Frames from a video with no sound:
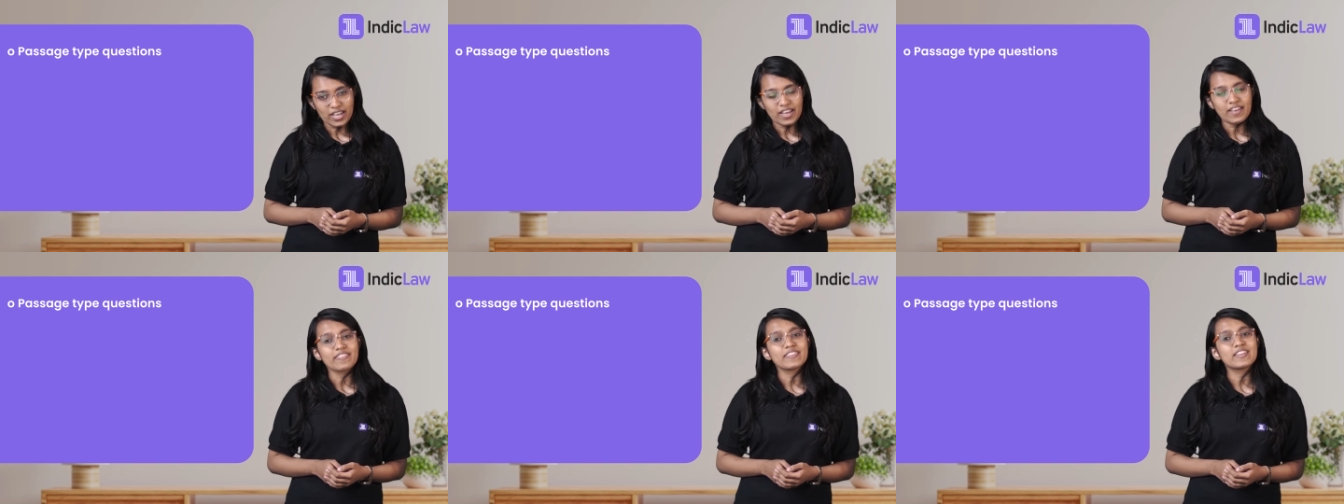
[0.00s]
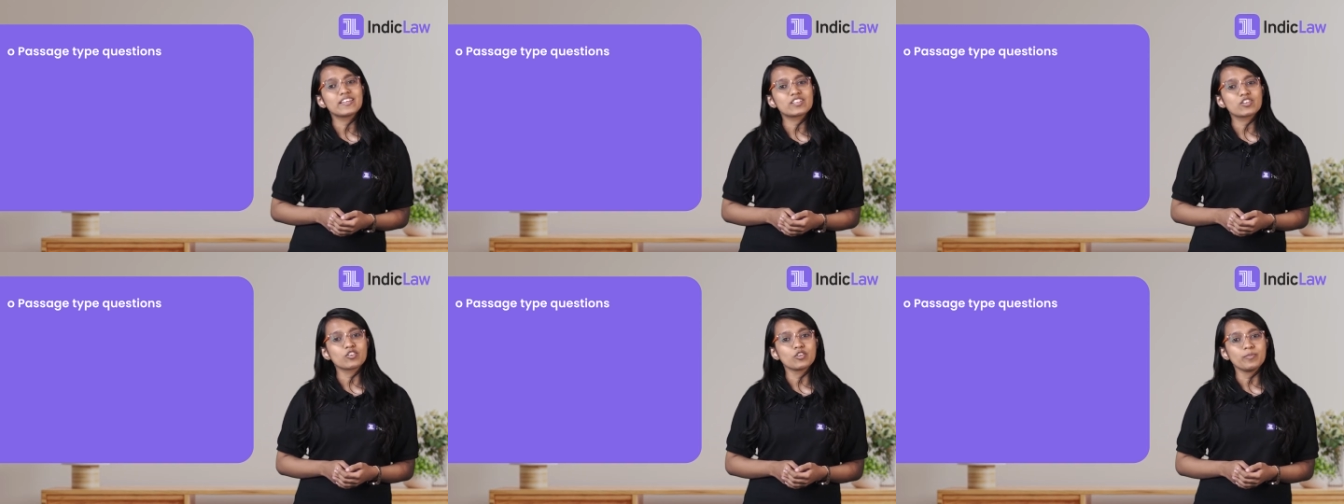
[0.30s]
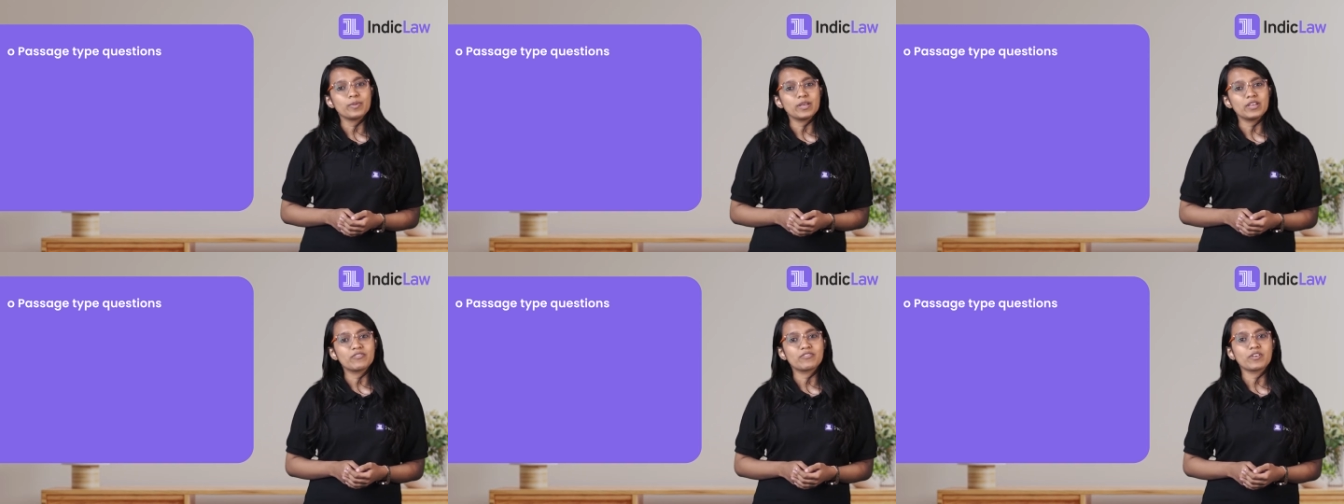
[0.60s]
This could
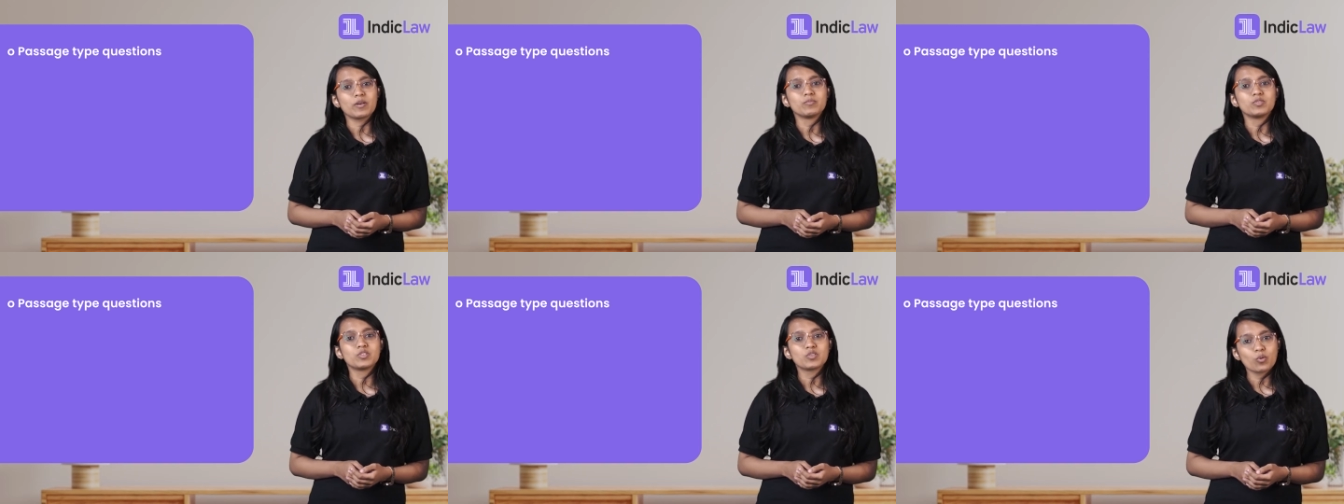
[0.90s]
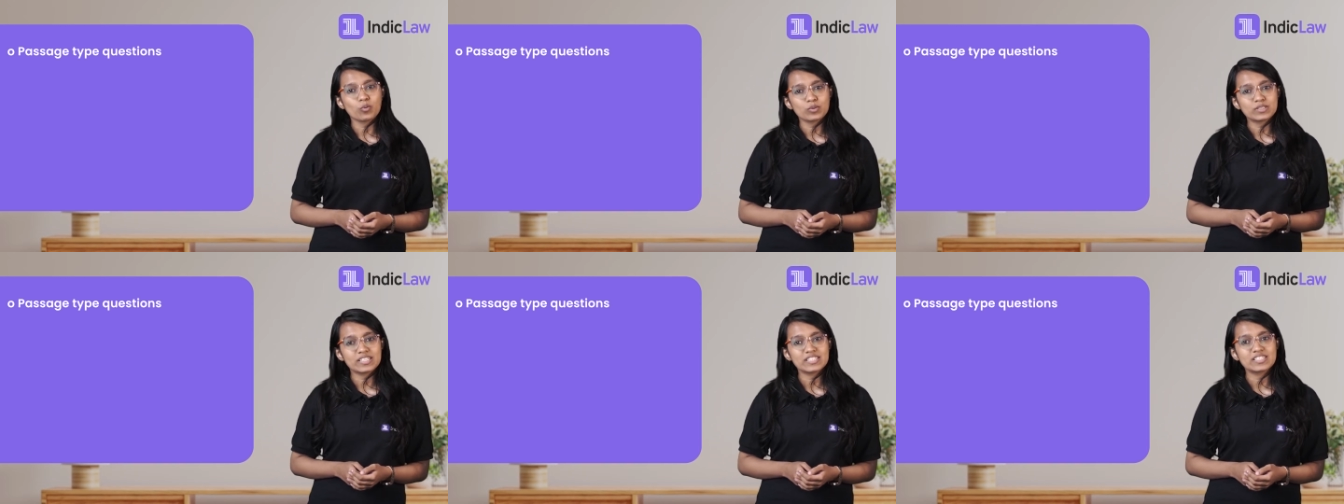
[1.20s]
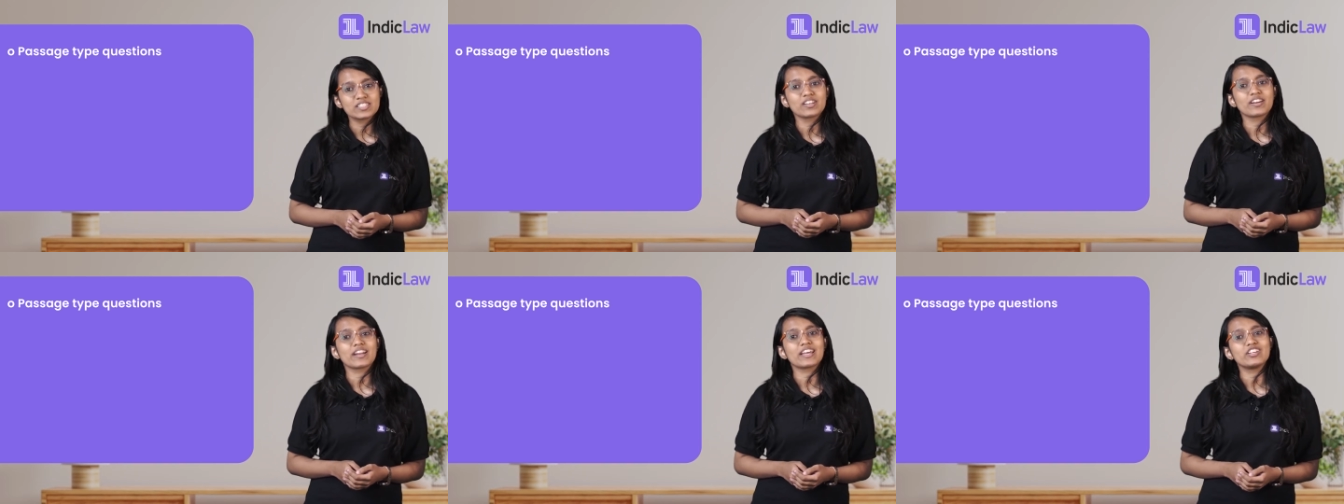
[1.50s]
be from
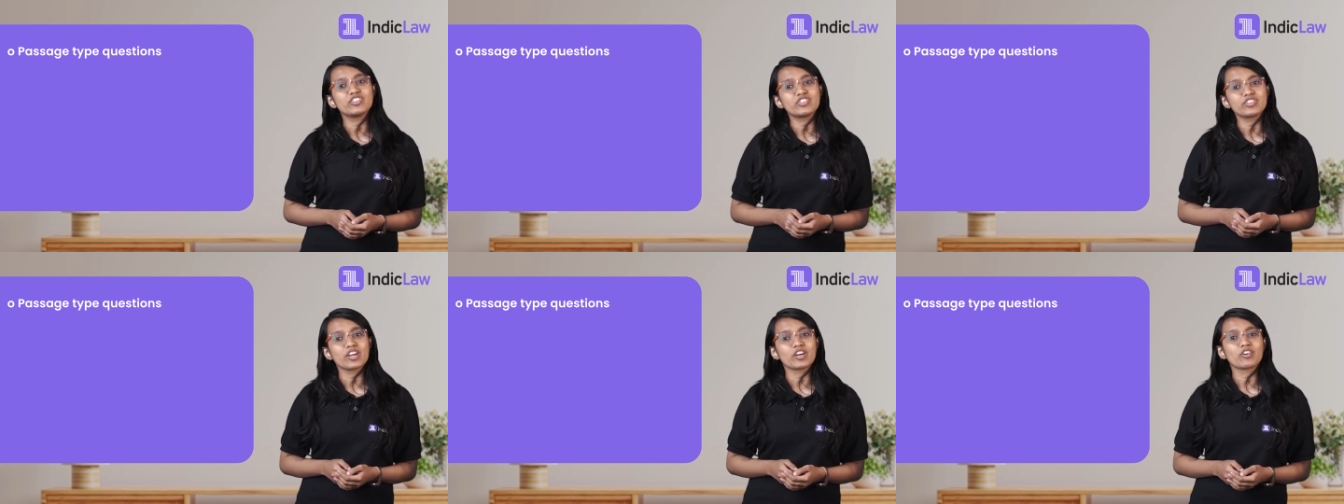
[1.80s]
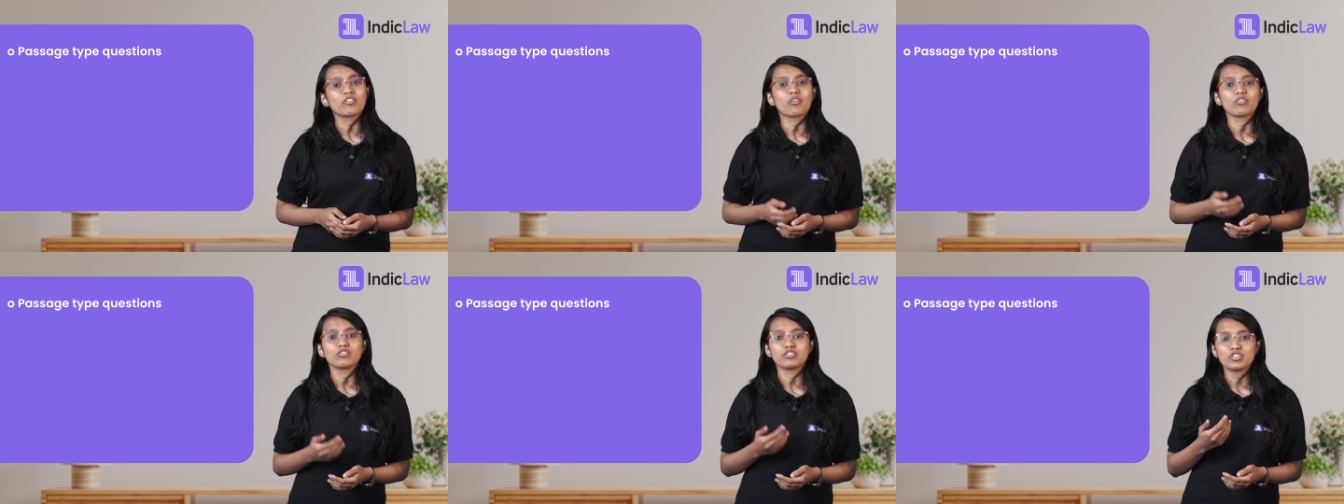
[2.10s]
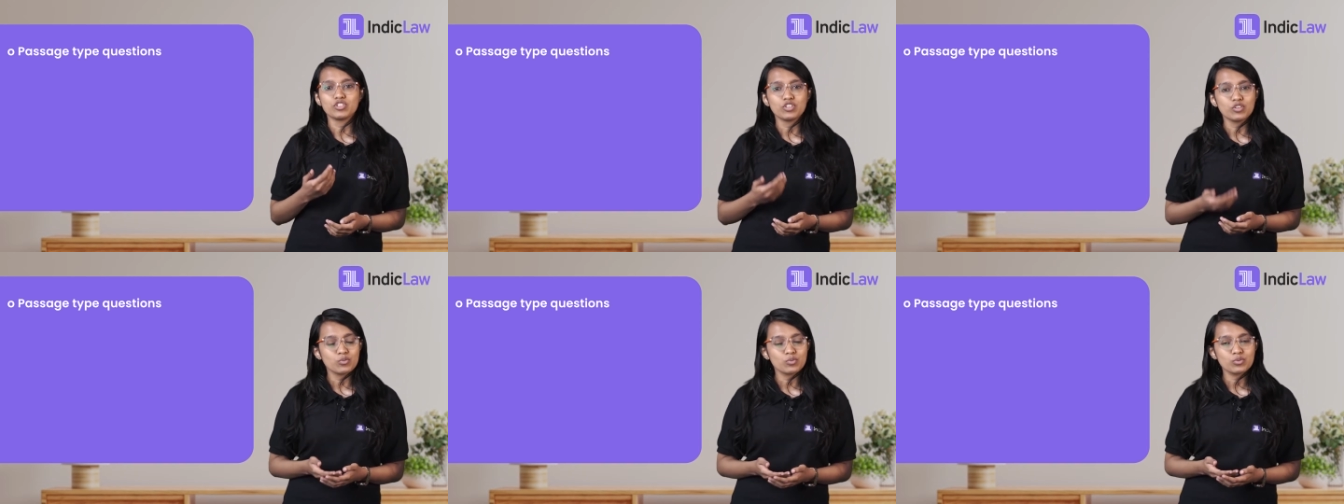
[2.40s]
sources ranging across
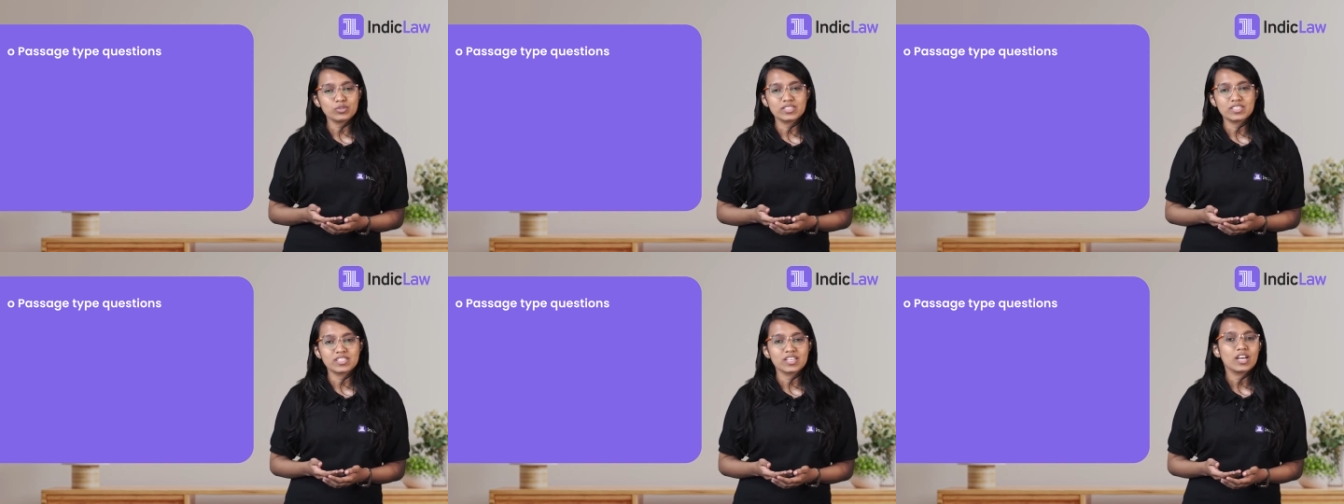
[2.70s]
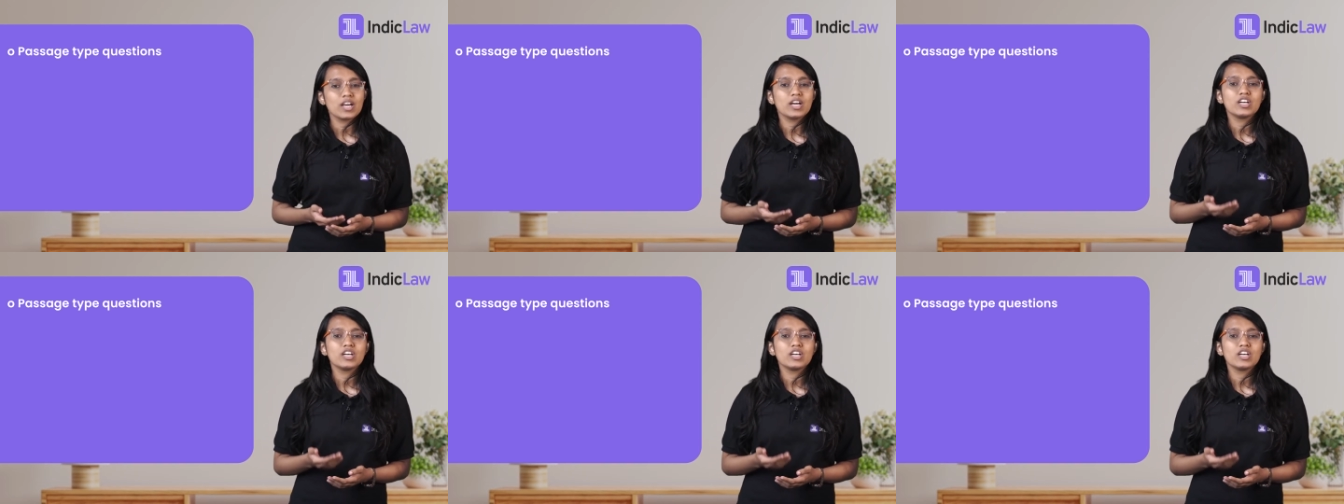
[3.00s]
news,